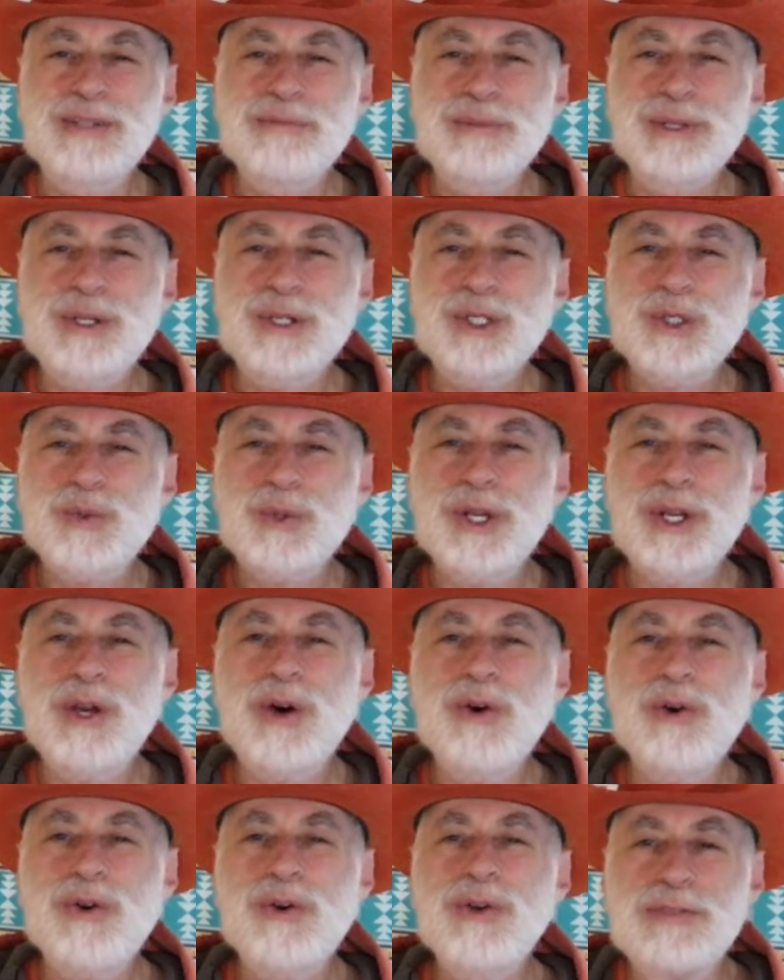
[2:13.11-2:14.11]
Because we
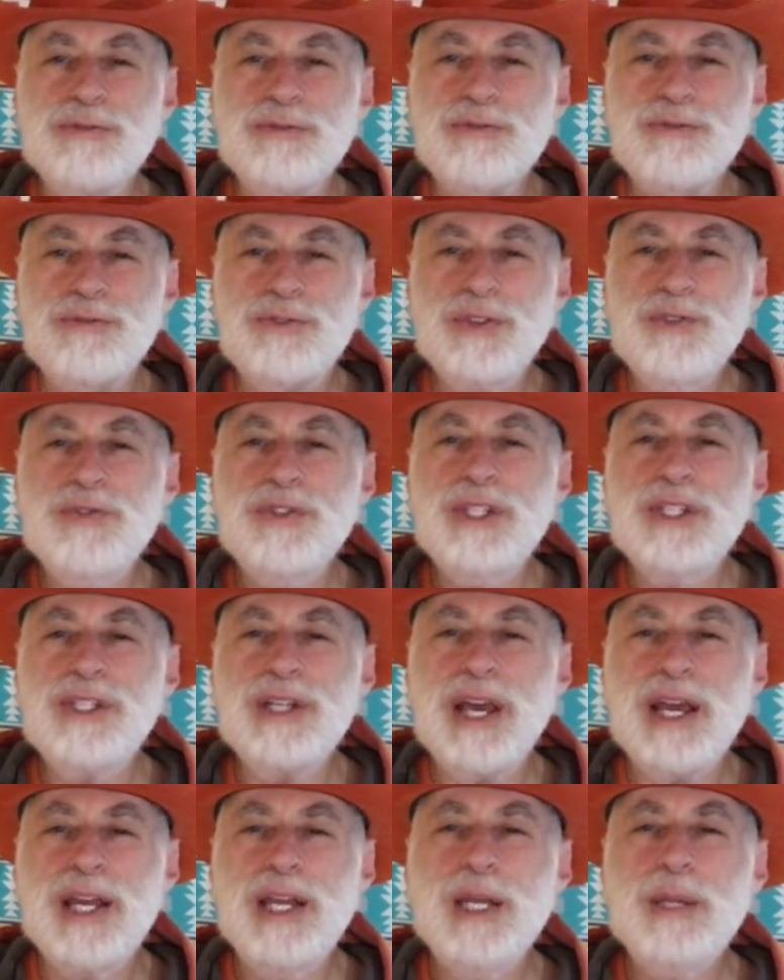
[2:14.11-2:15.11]
know 50 to
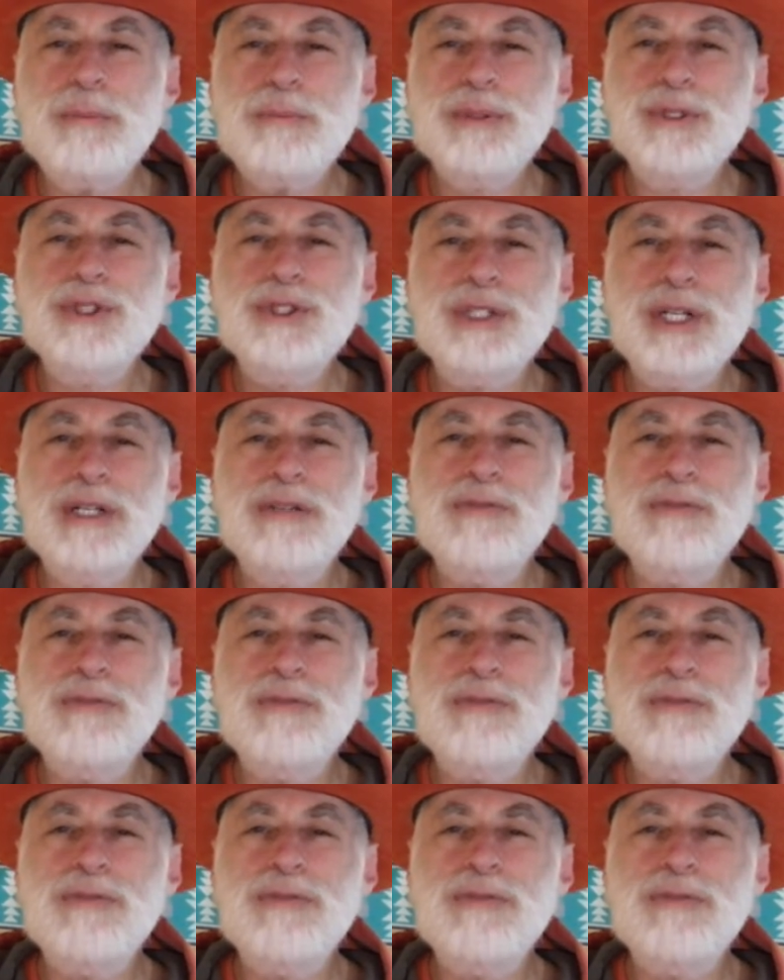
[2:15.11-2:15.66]
80%